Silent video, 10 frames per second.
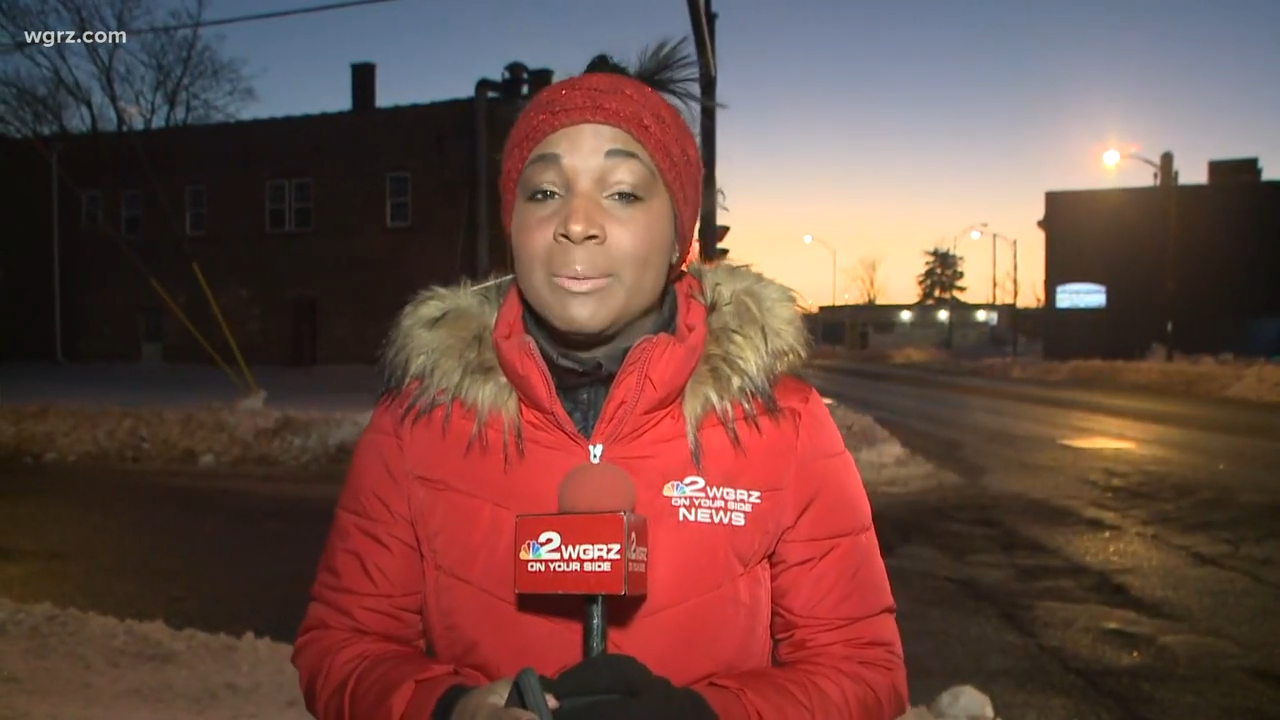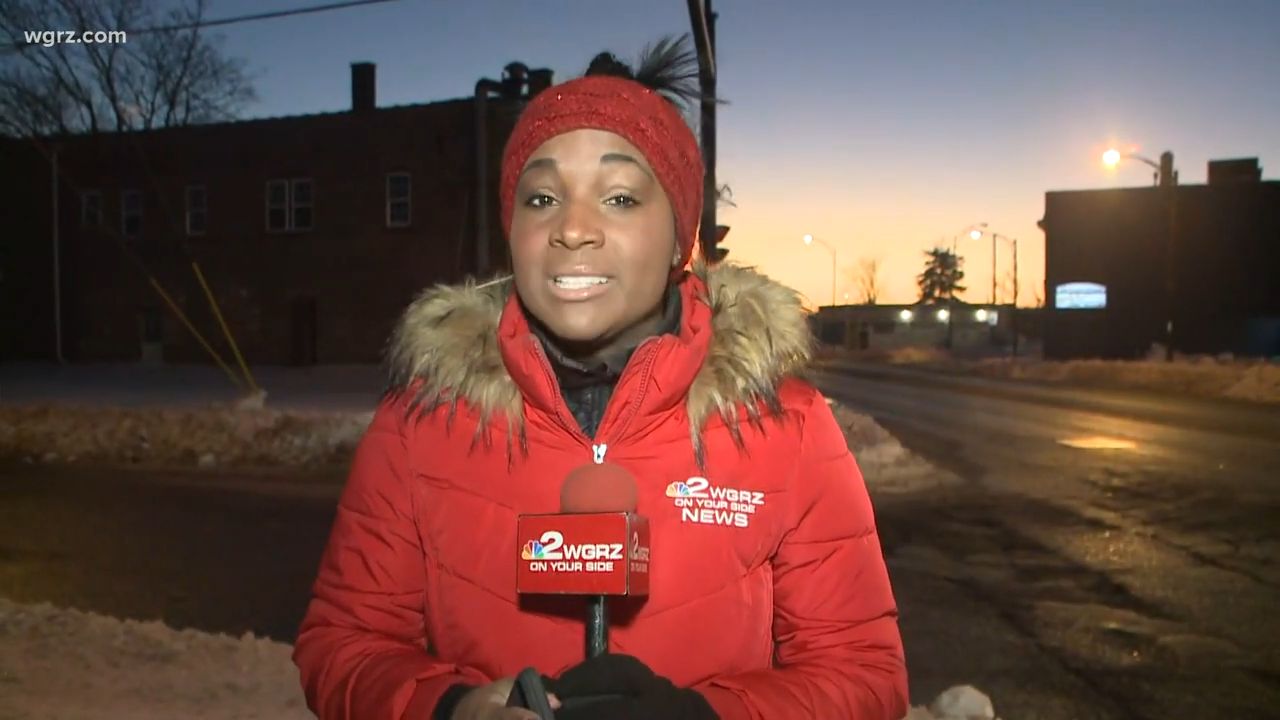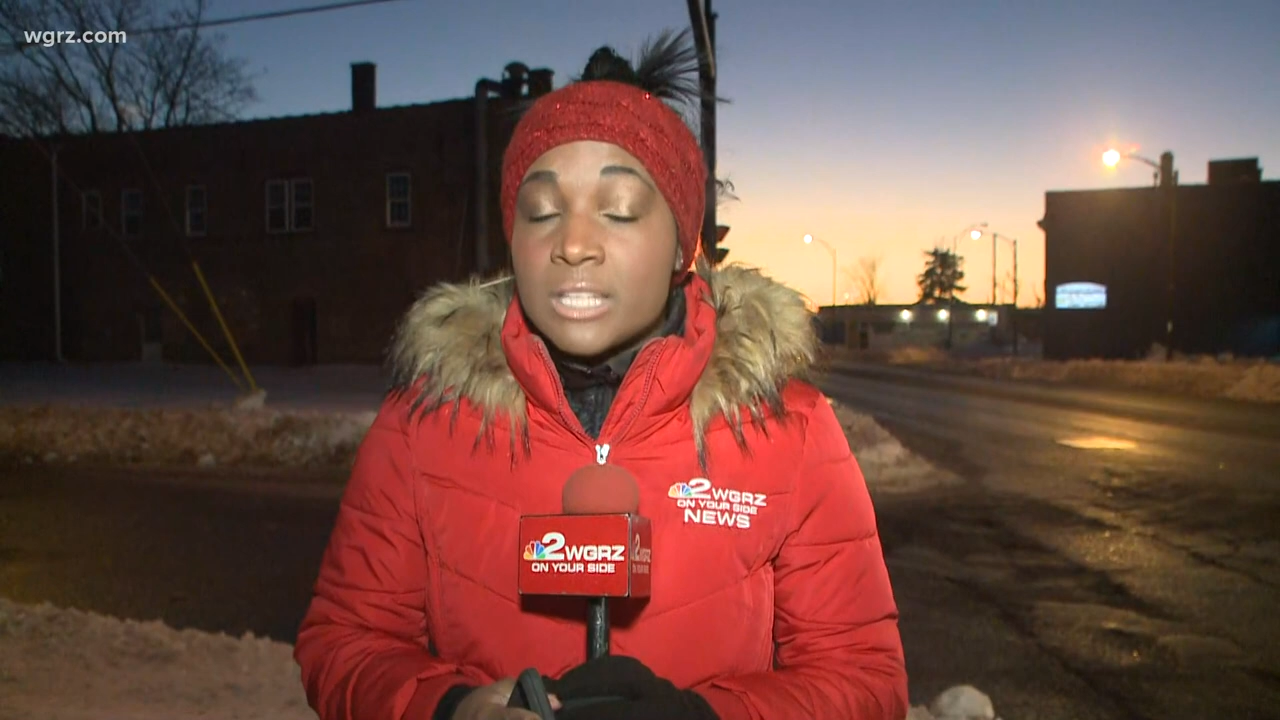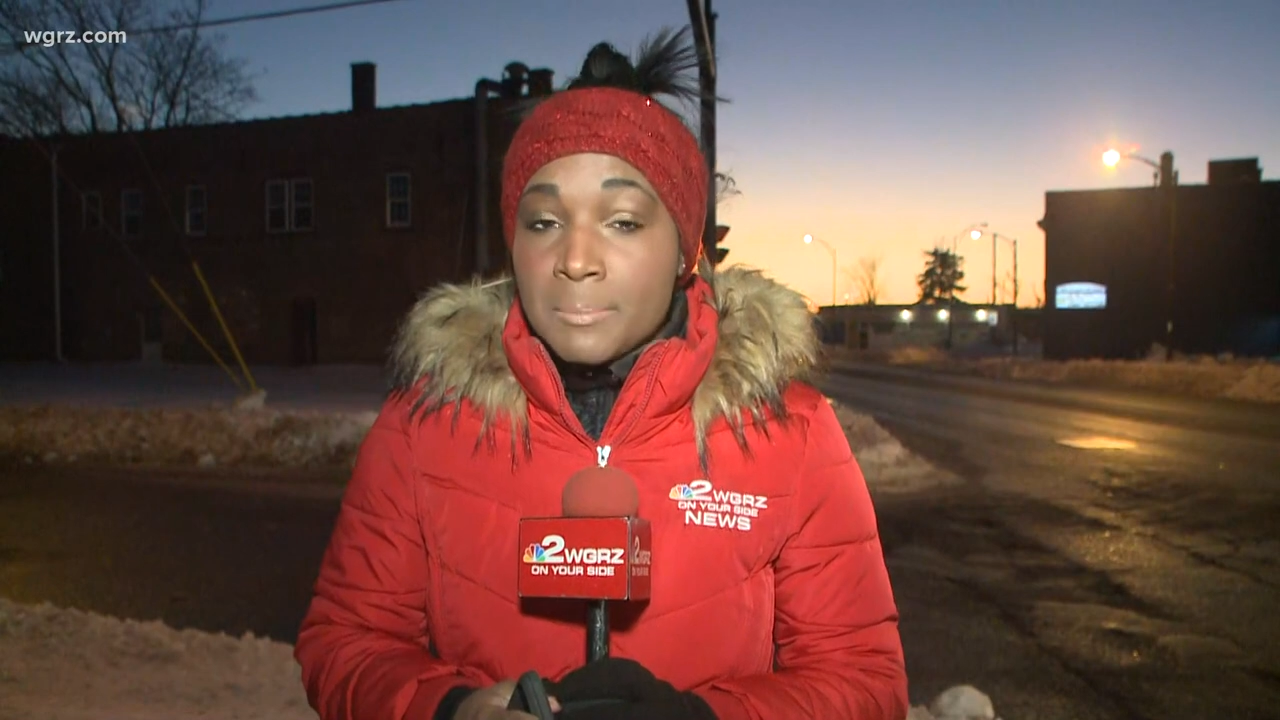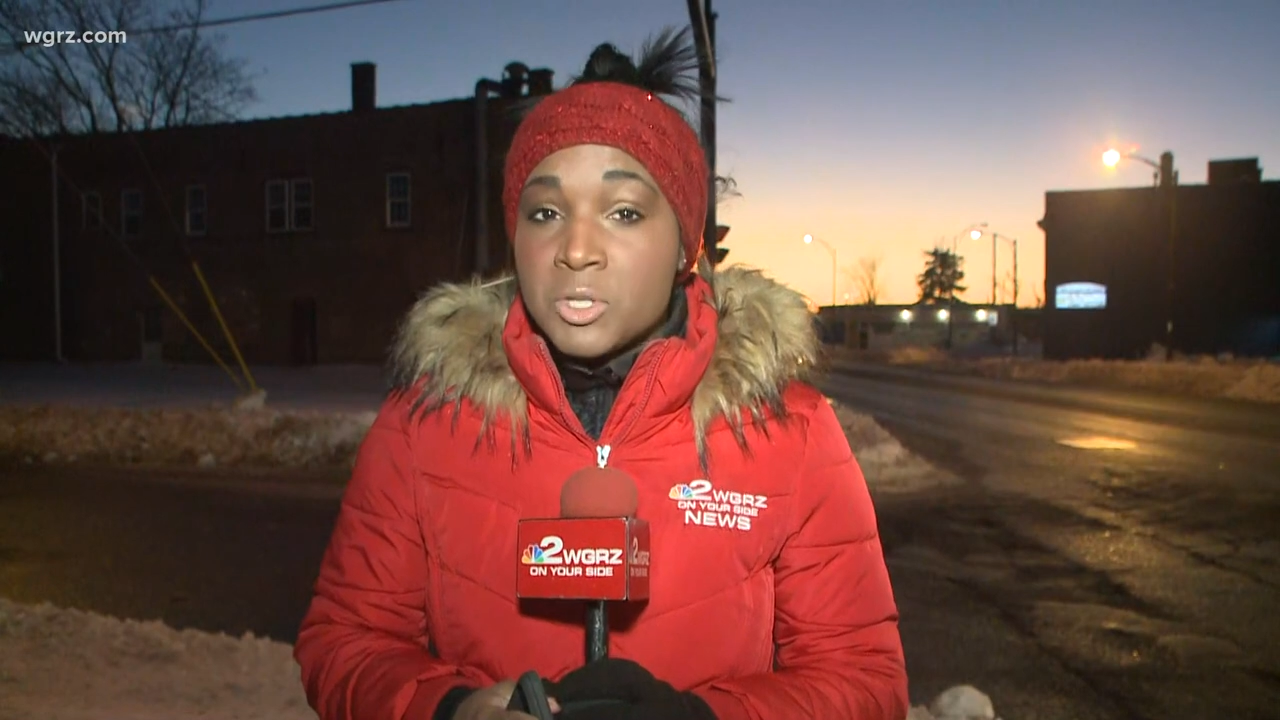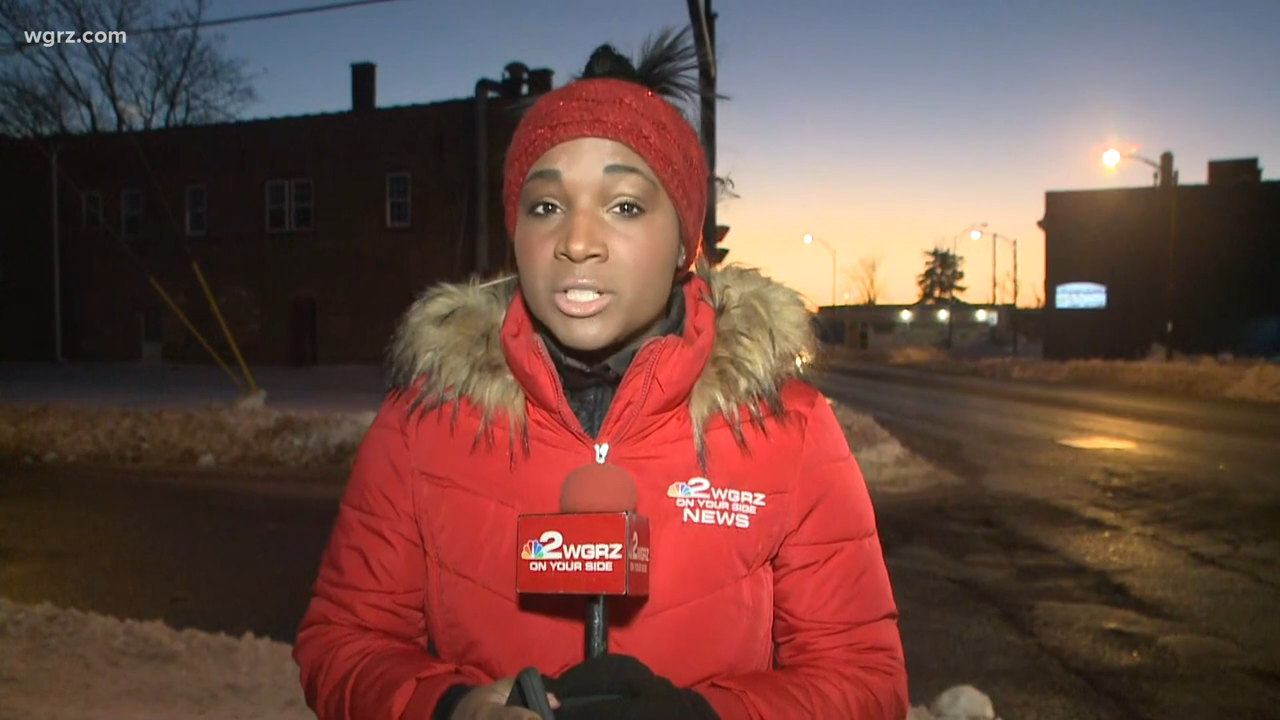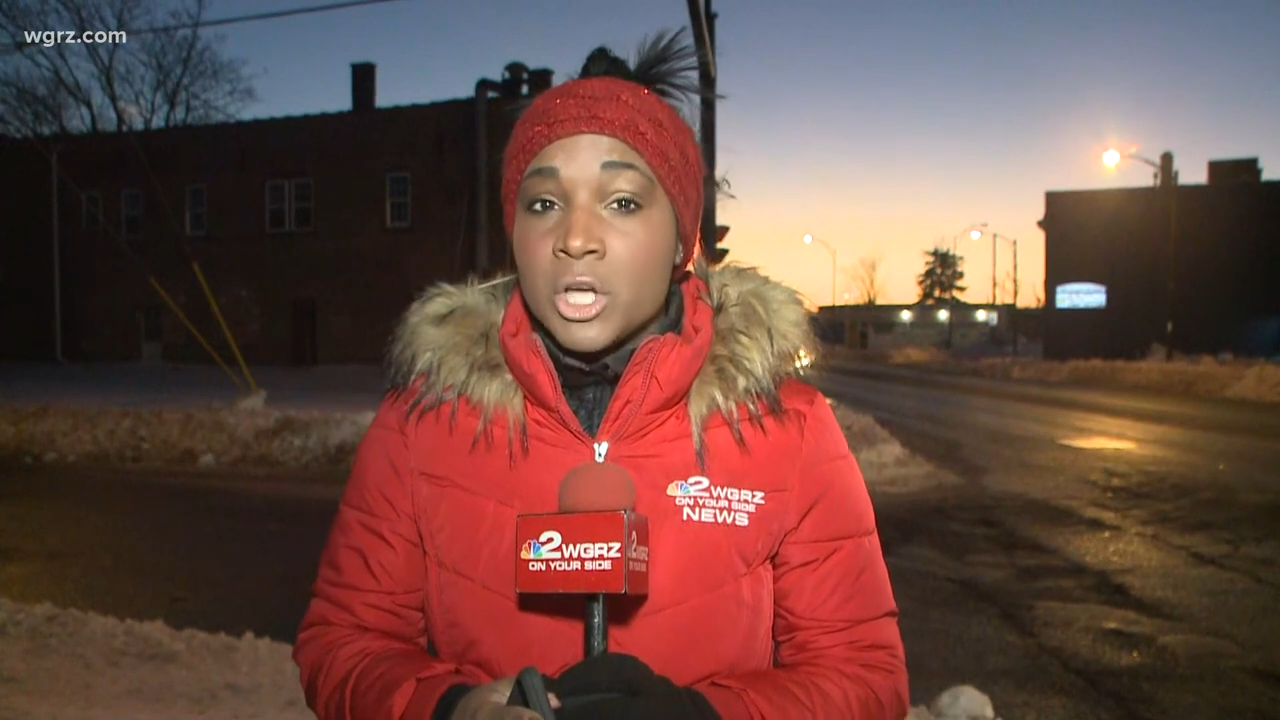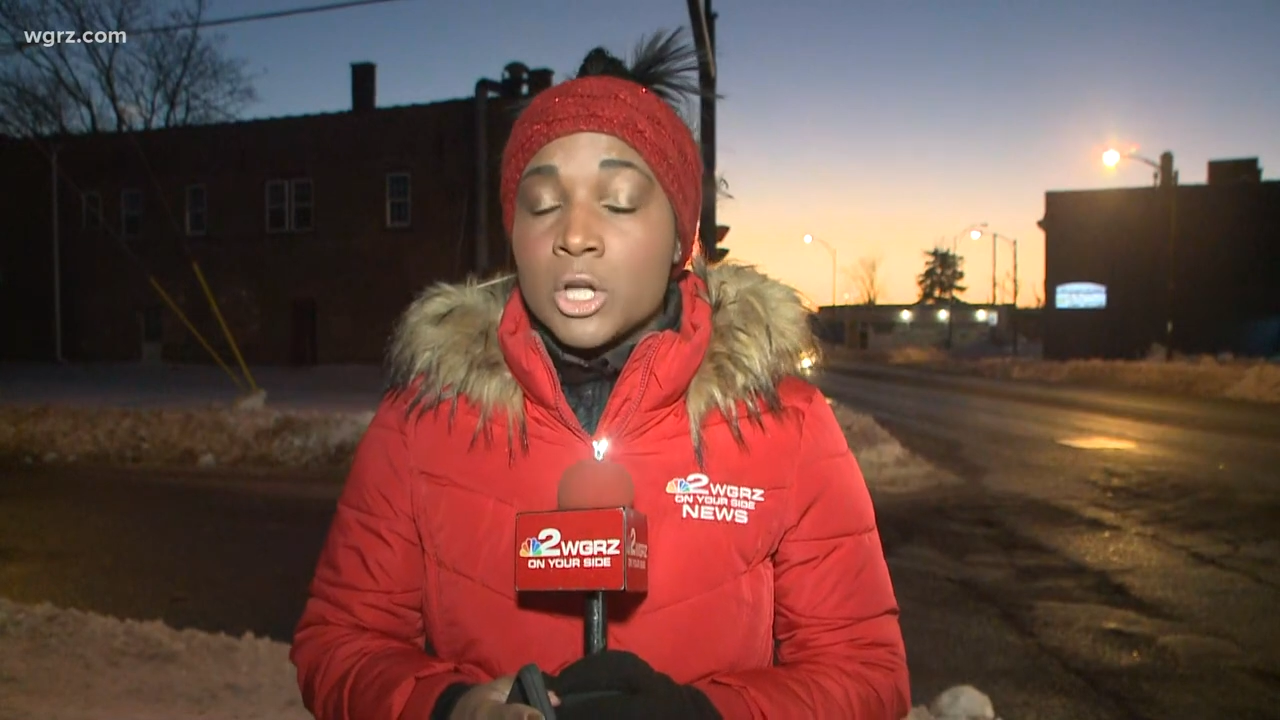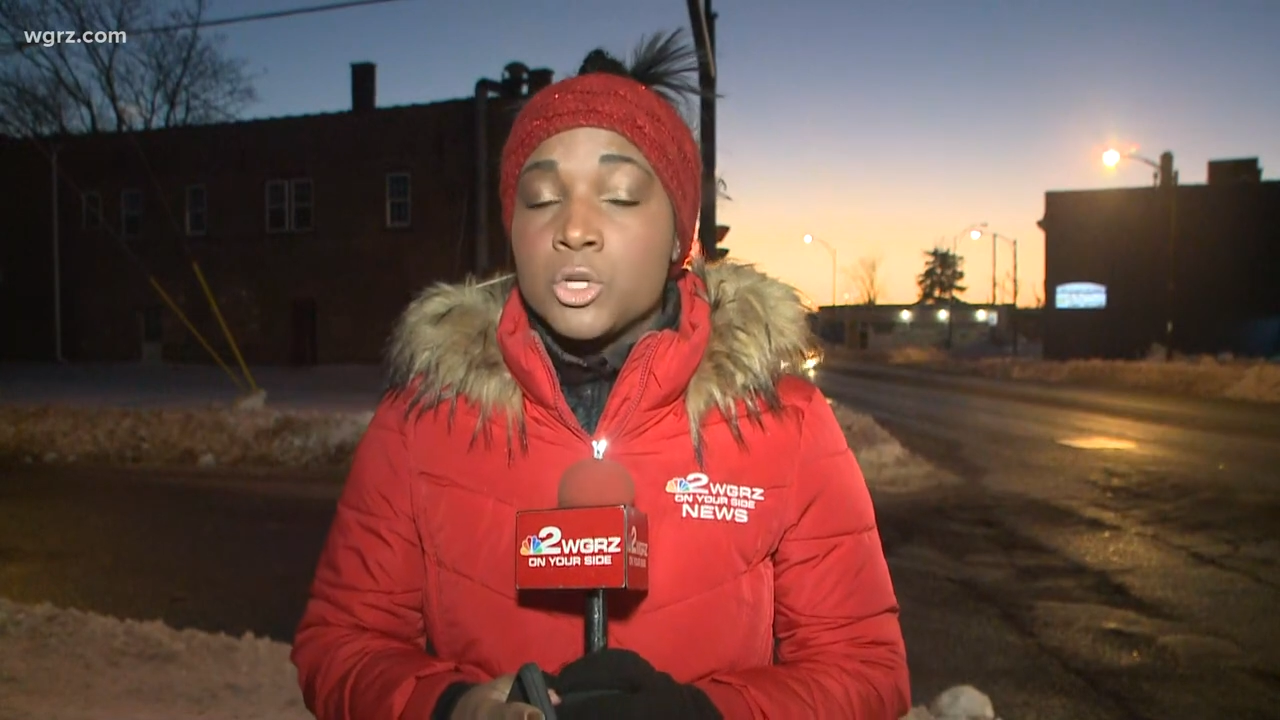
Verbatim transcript: subject